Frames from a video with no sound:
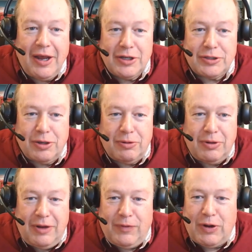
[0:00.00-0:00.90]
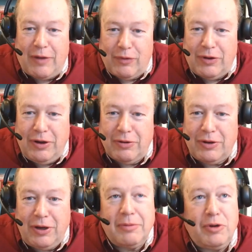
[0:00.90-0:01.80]
So if you ever hear,
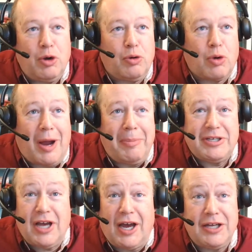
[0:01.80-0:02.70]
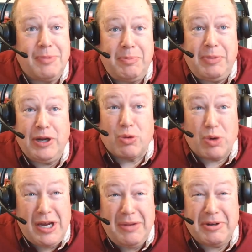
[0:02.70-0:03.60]
Grami's eyes might be
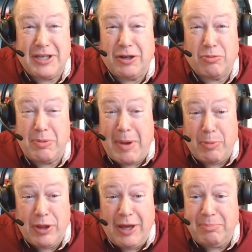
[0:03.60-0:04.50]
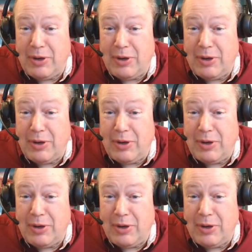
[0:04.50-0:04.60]
green because I could remember that,